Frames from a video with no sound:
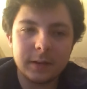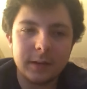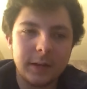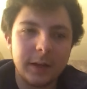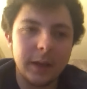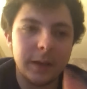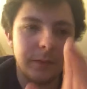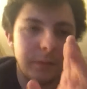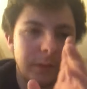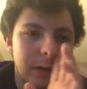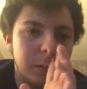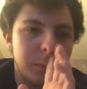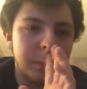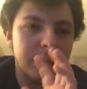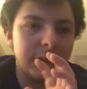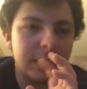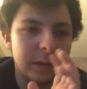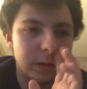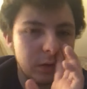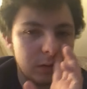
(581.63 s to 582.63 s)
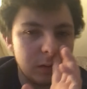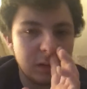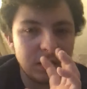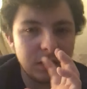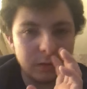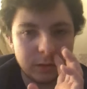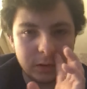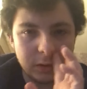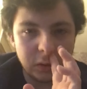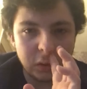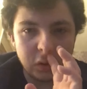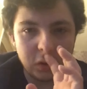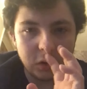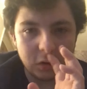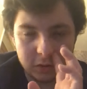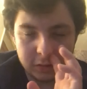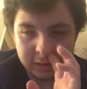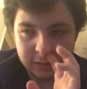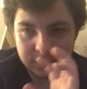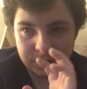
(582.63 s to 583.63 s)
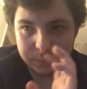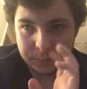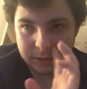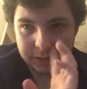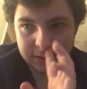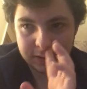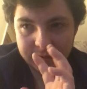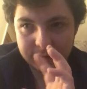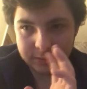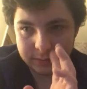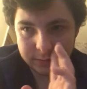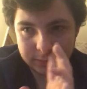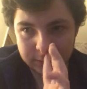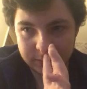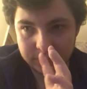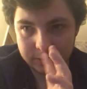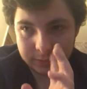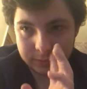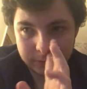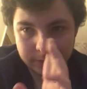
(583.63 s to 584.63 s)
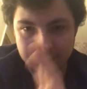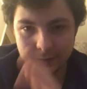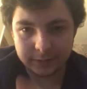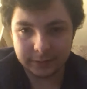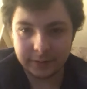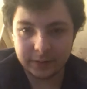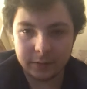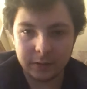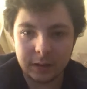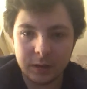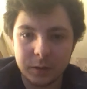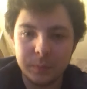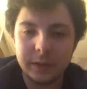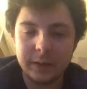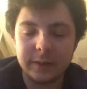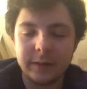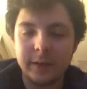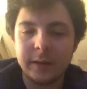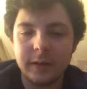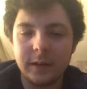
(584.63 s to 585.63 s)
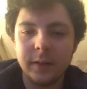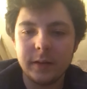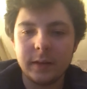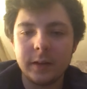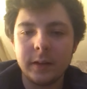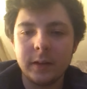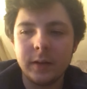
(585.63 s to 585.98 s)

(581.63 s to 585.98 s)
They've helped me a lot in the past, and they still help me today.